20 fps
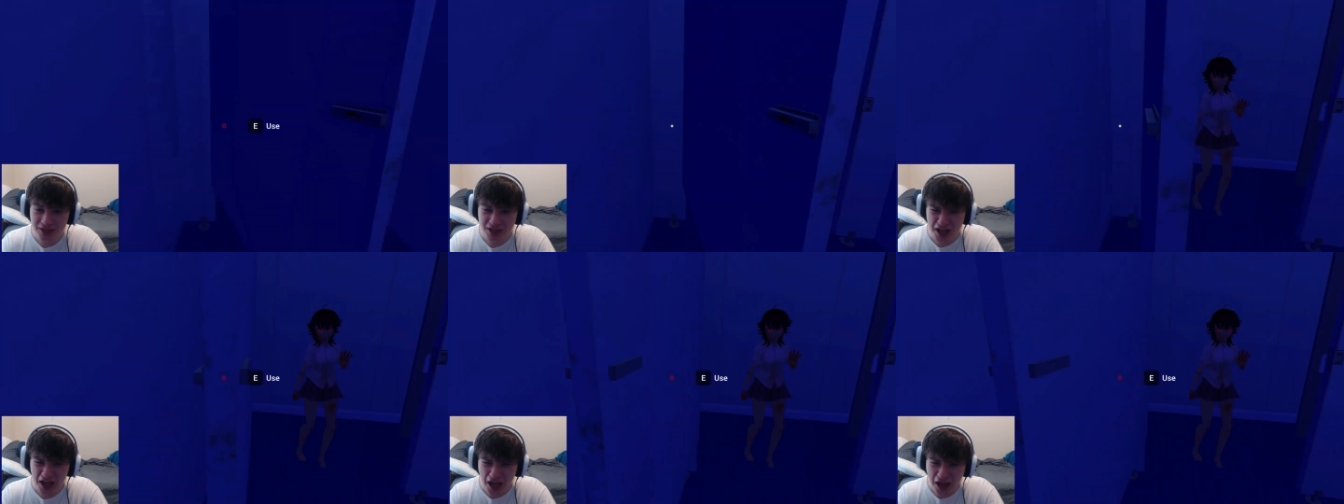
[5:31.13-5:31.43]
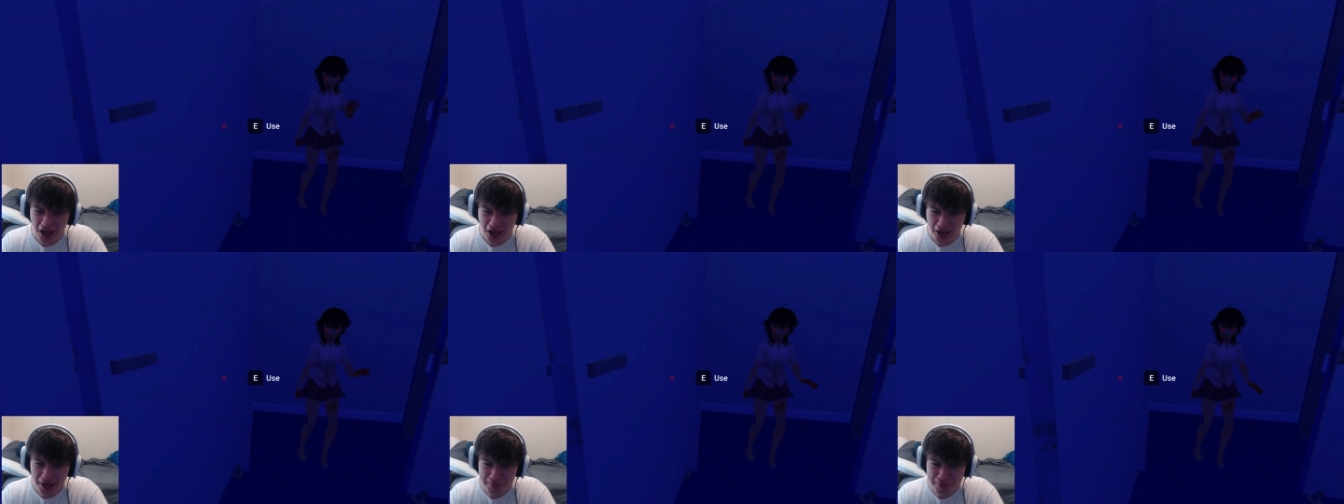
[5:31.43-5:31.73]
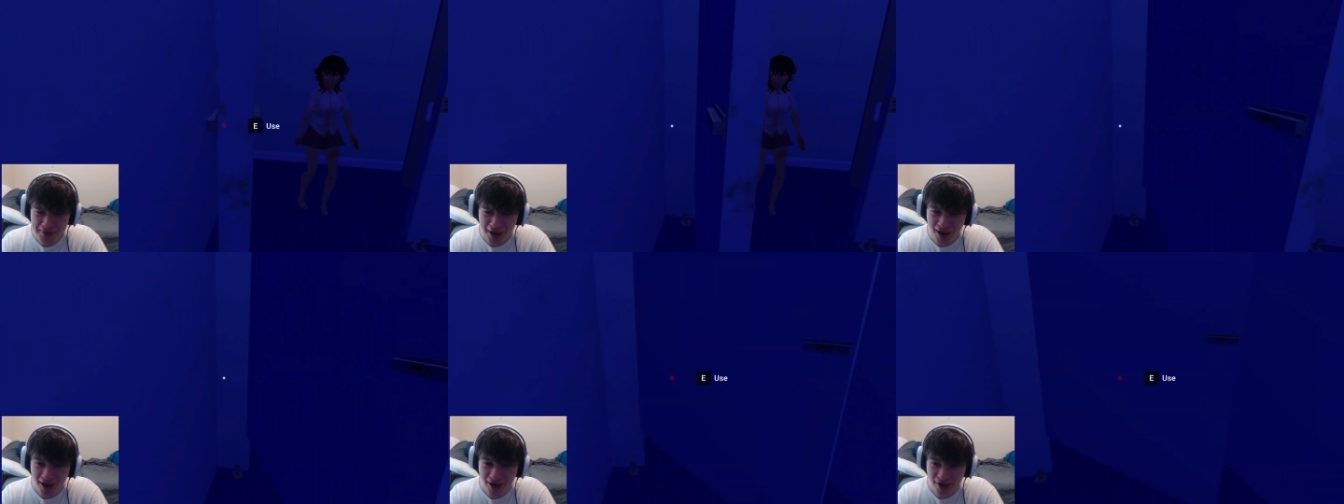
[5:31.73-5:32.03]
I'm
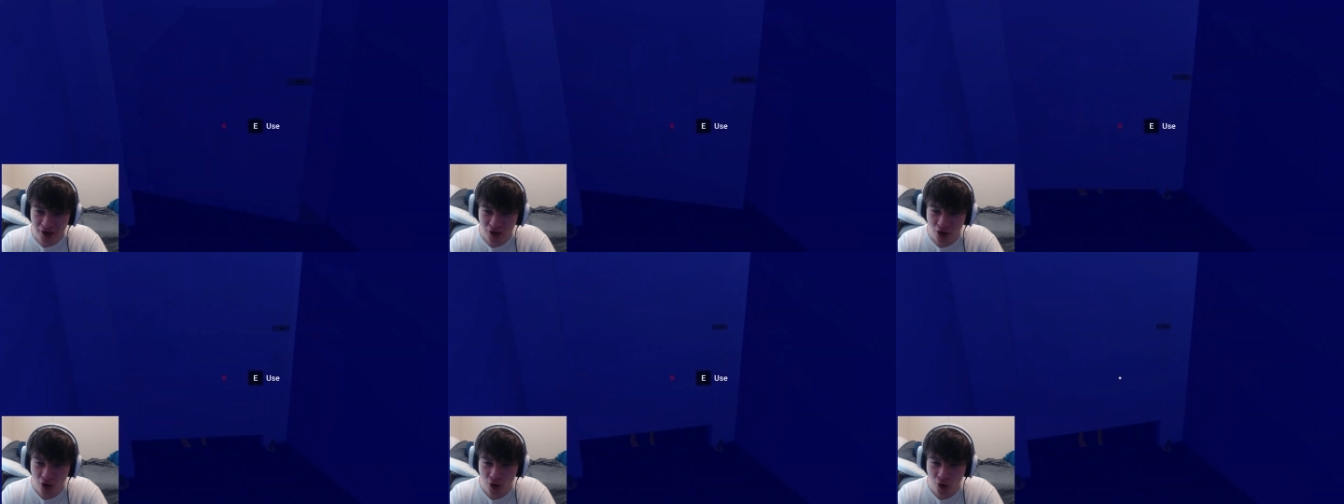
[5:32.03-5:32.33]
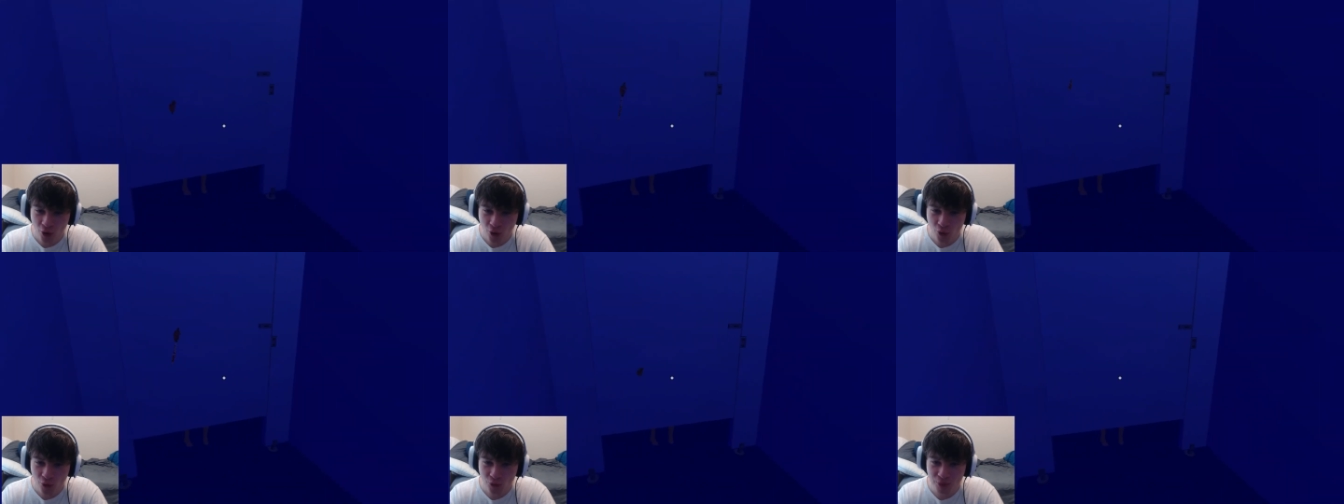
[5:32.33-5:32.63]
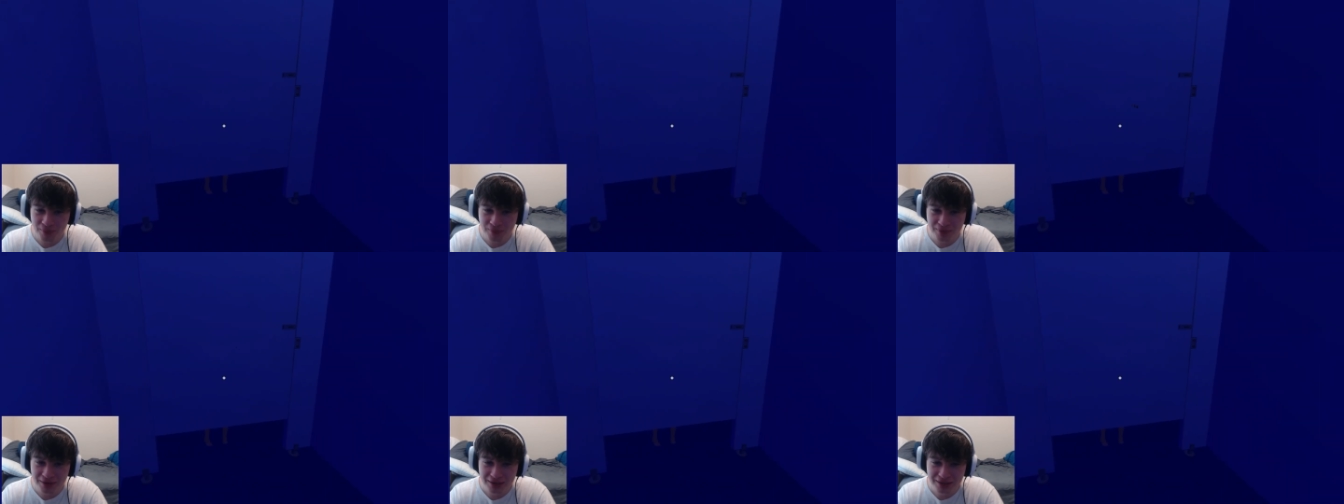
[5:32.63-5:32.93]
not
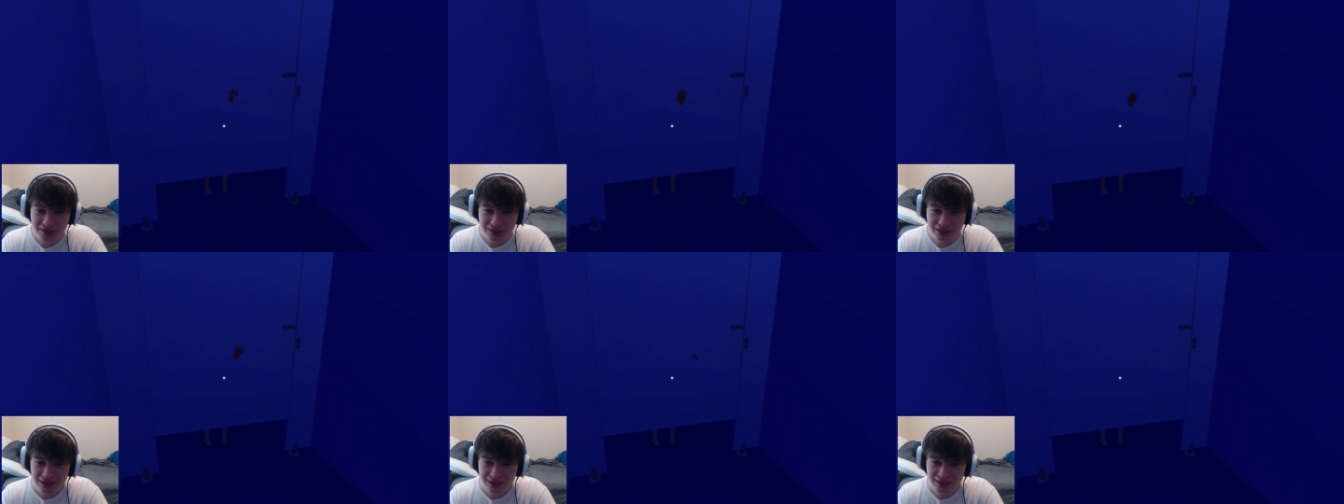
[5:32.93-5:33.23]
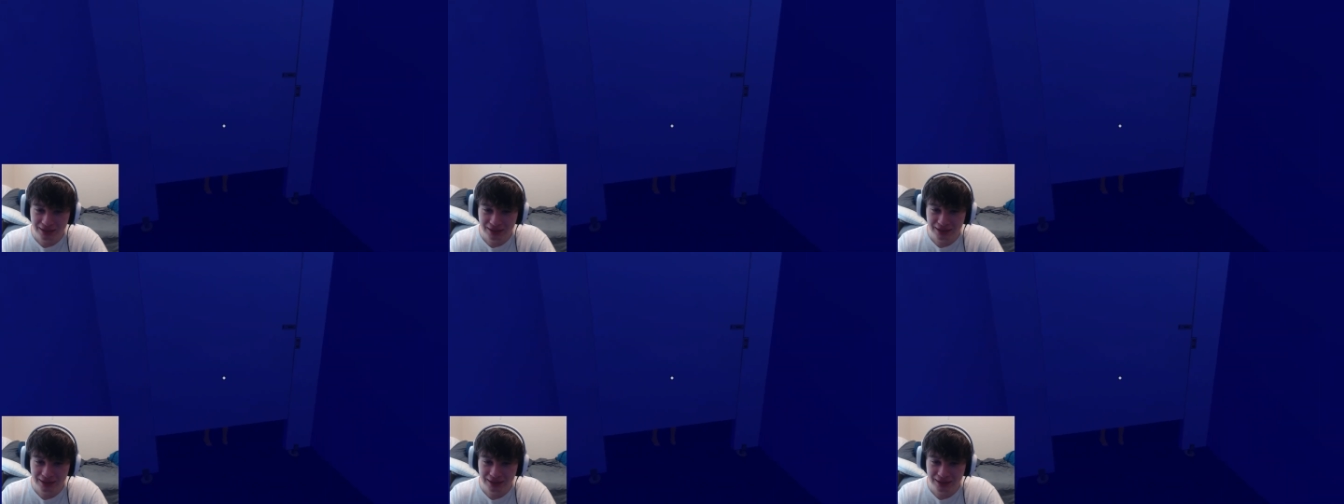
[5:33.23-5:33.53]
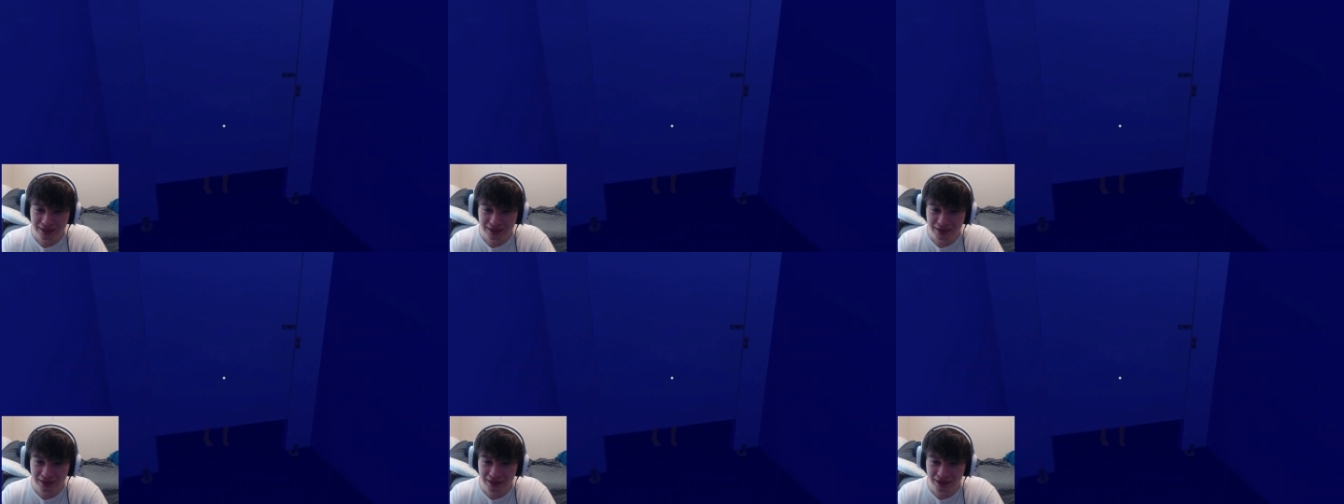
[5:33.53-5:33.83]
home.
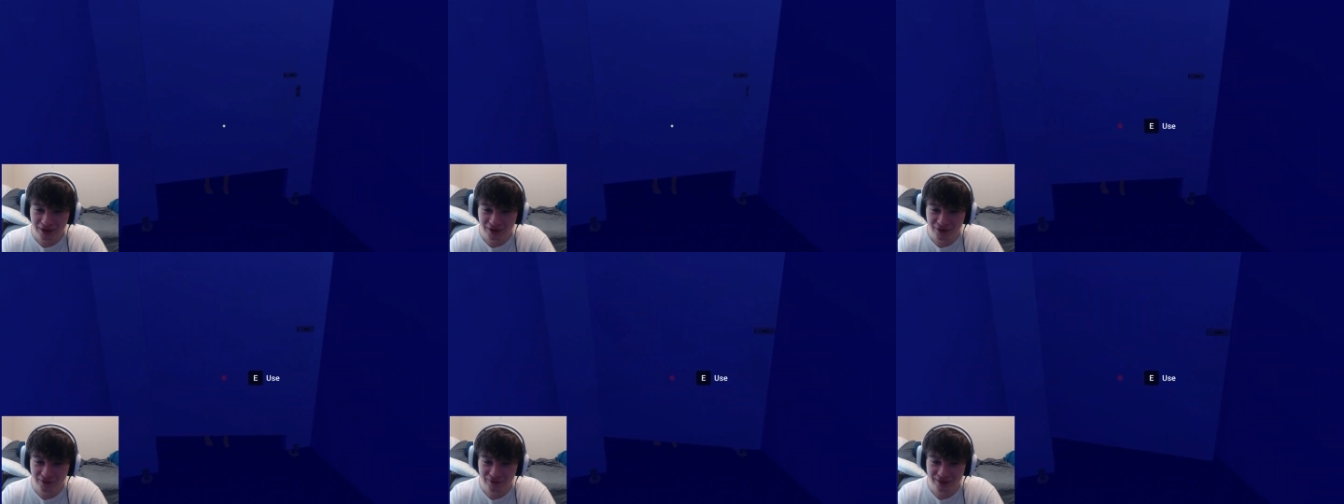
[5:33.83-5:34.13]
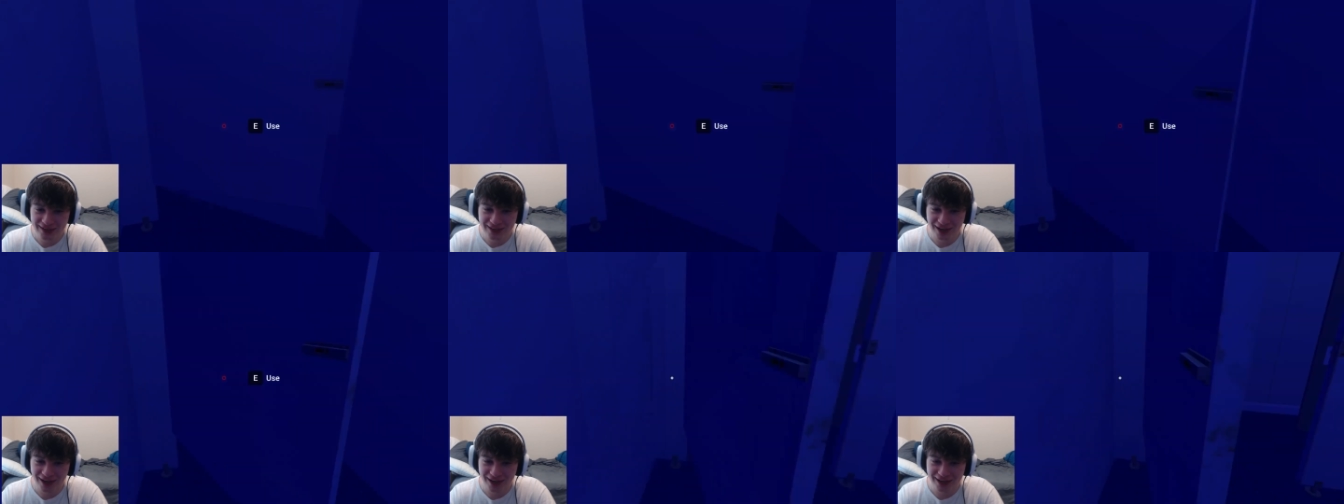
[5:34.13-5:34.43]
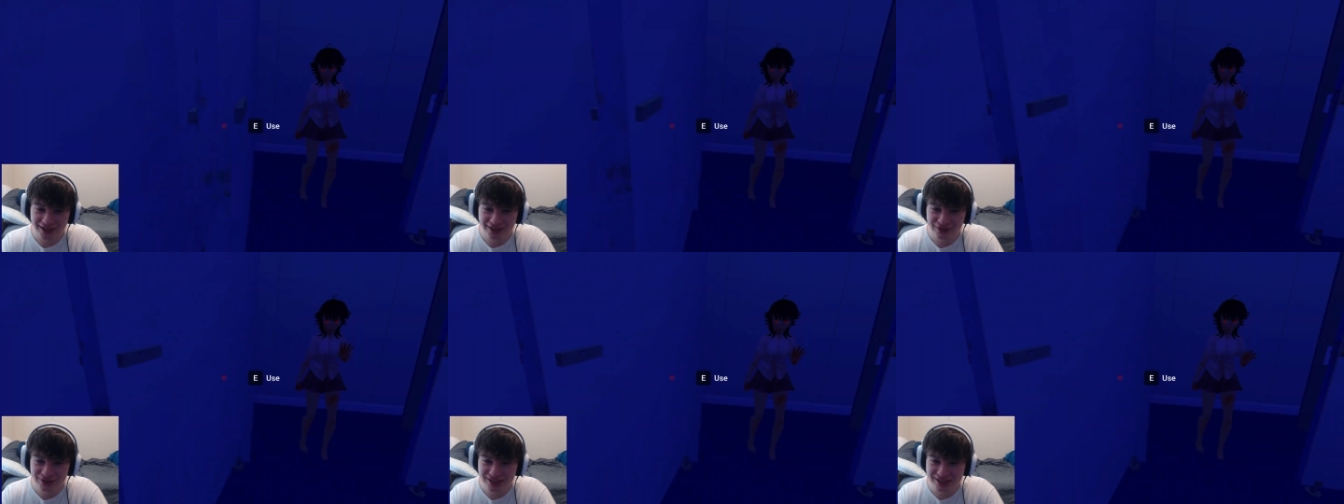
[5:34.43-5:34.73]
Oh my god, dude,